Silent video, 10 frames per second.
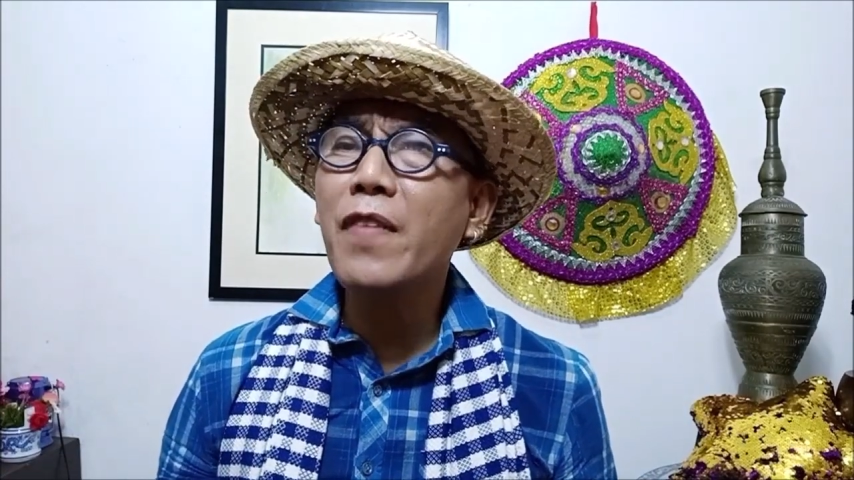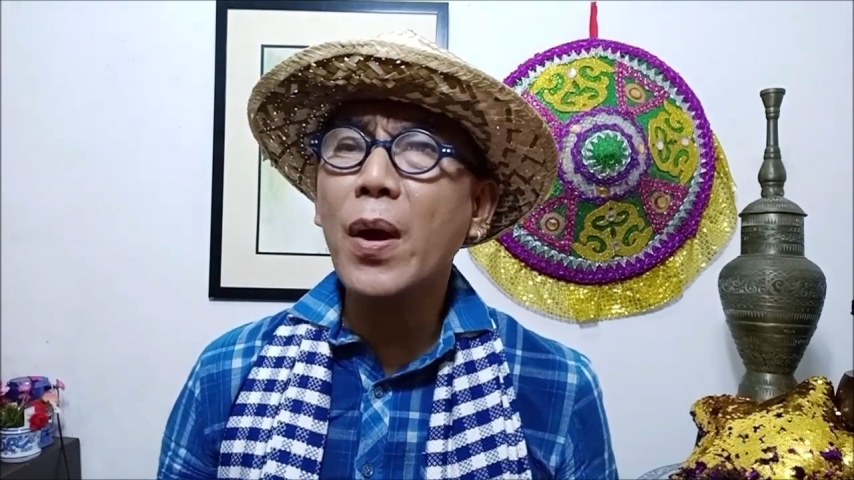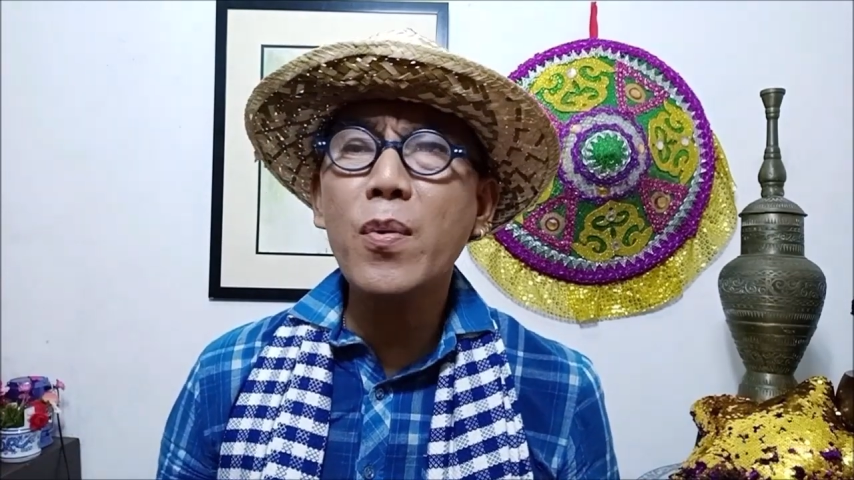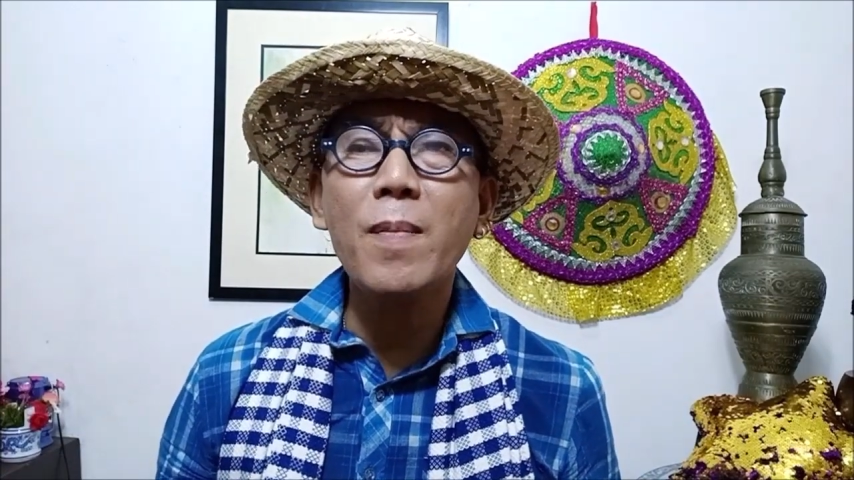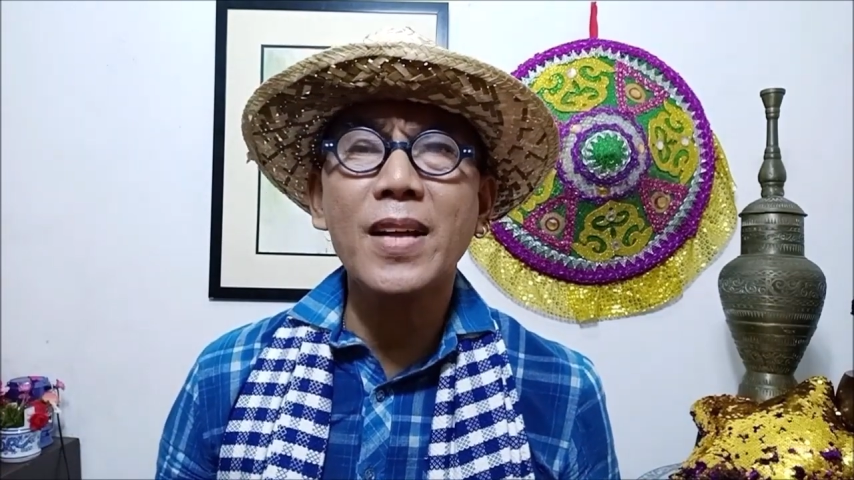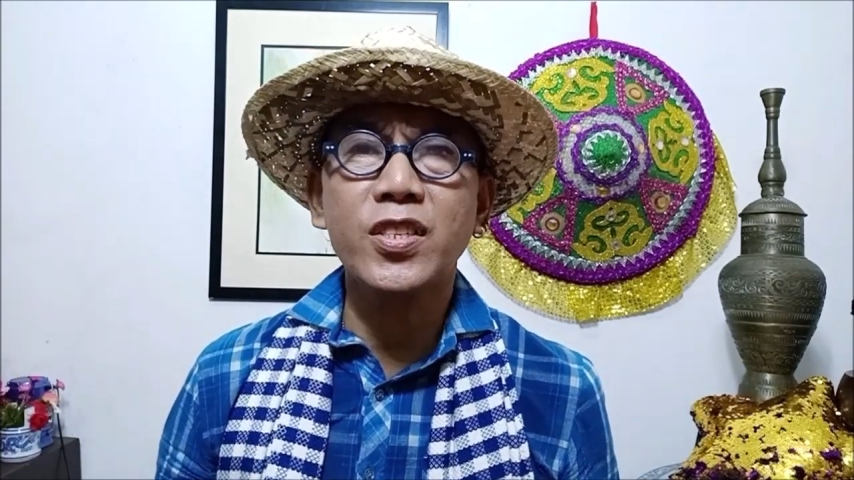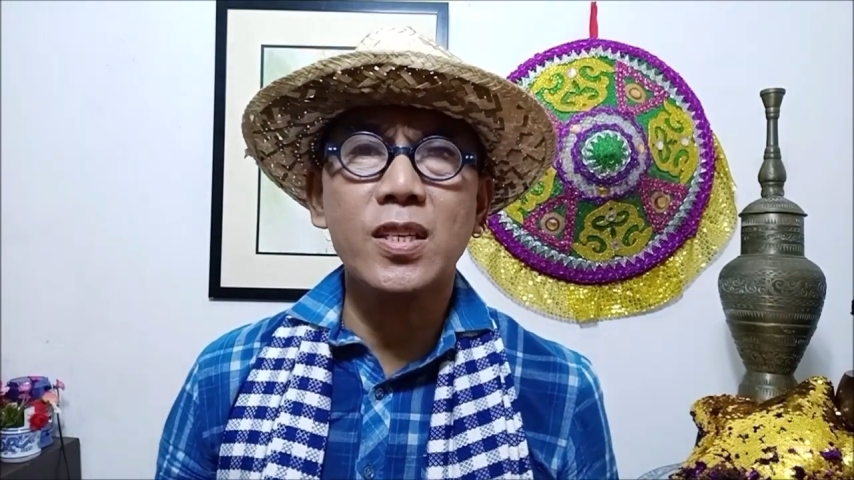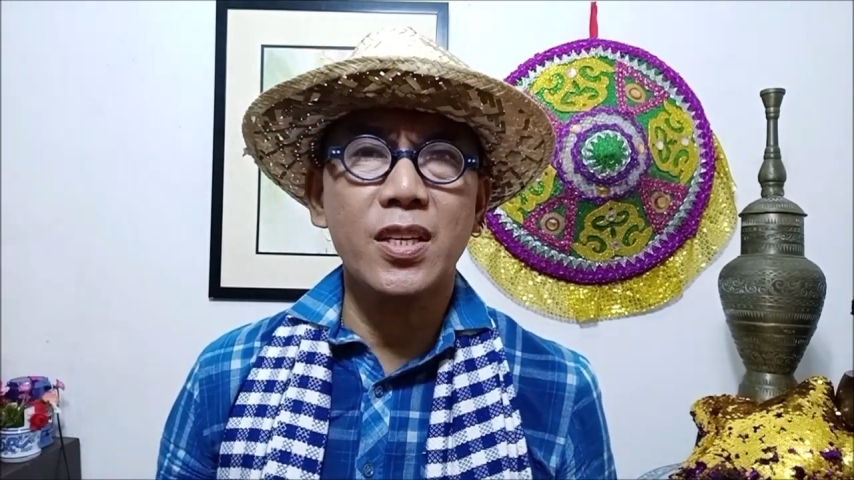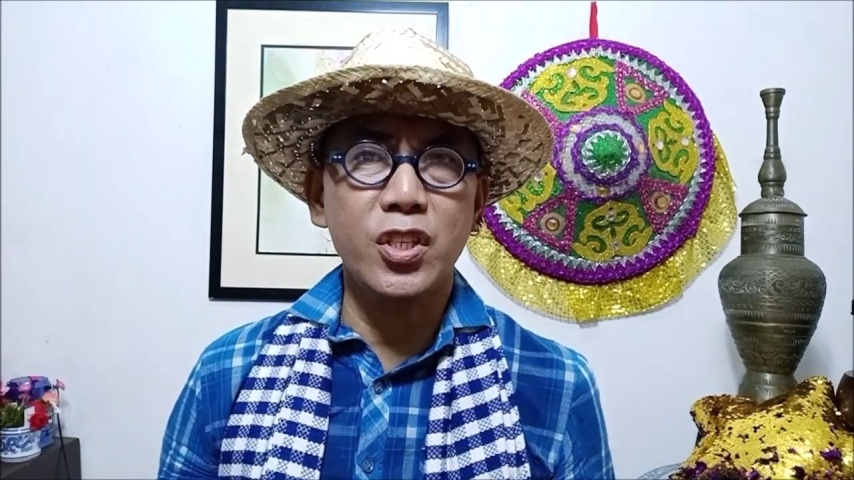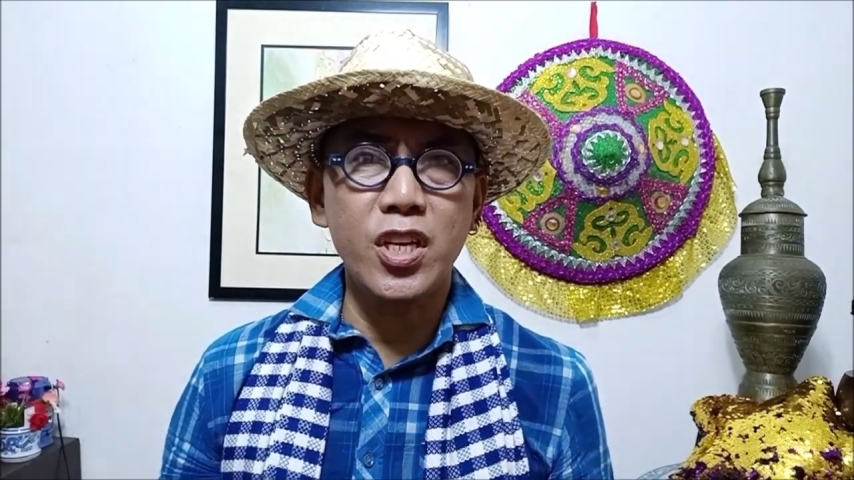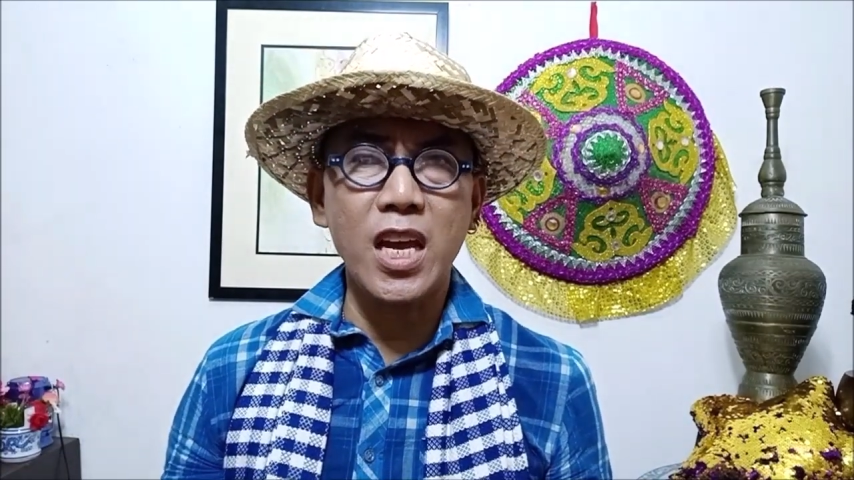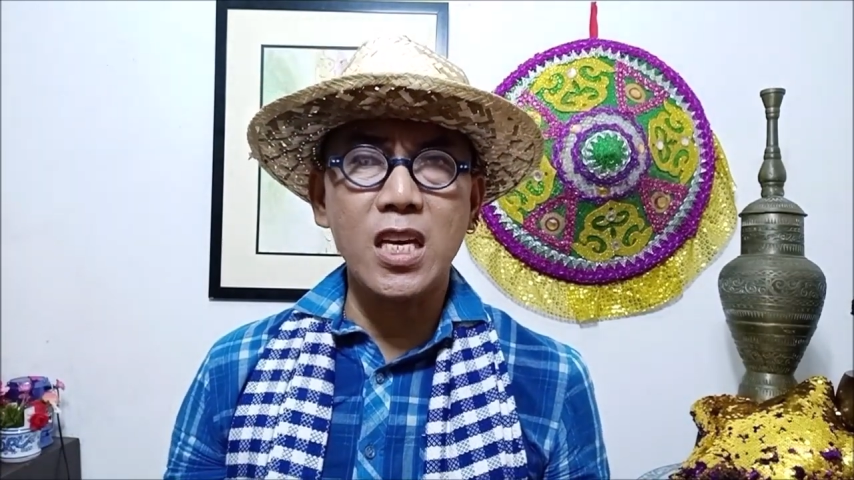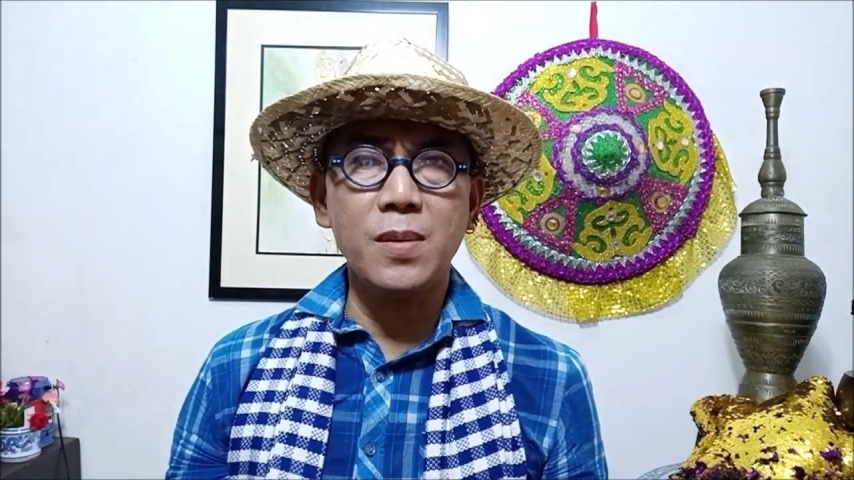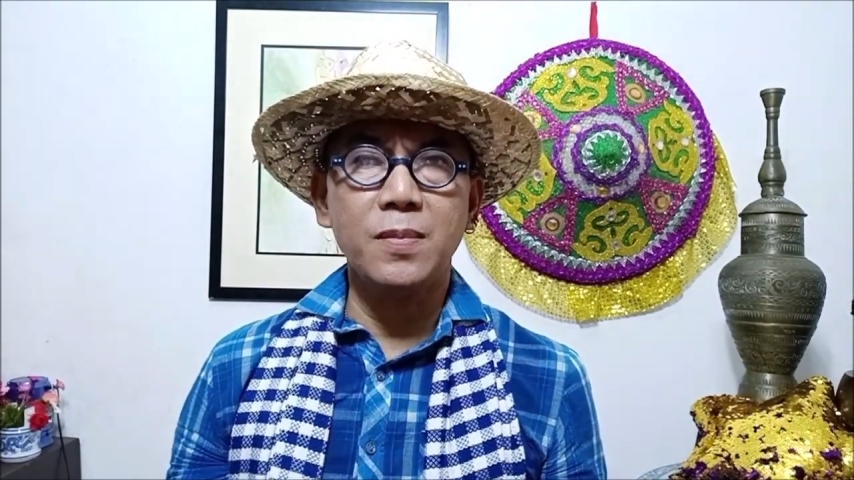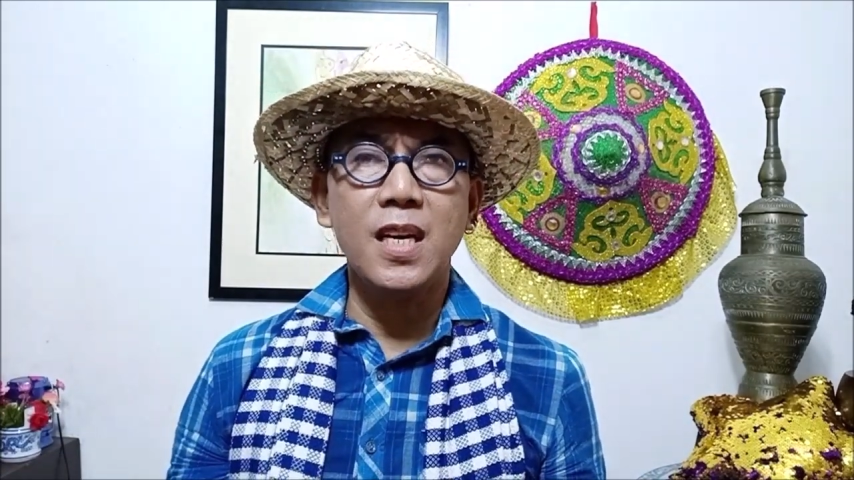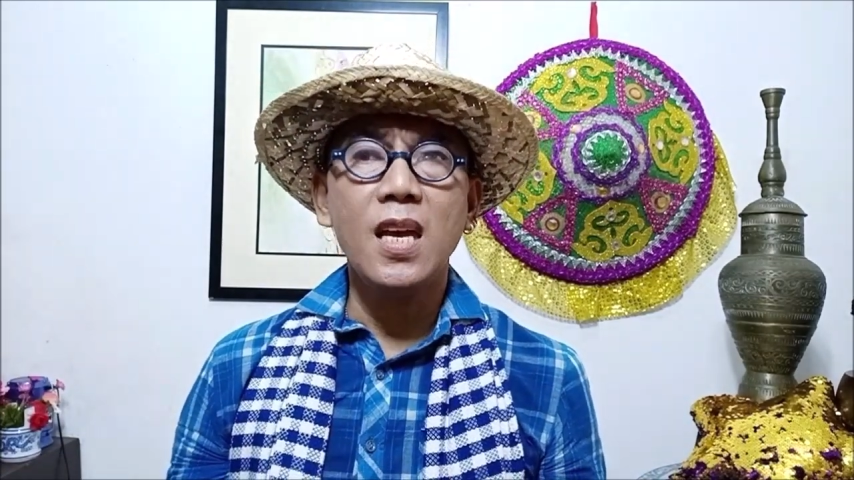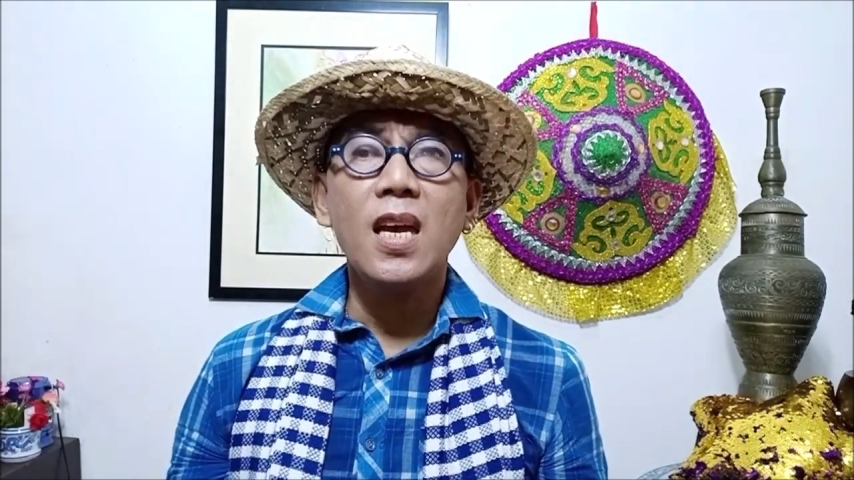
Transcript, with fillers: very much ashamed.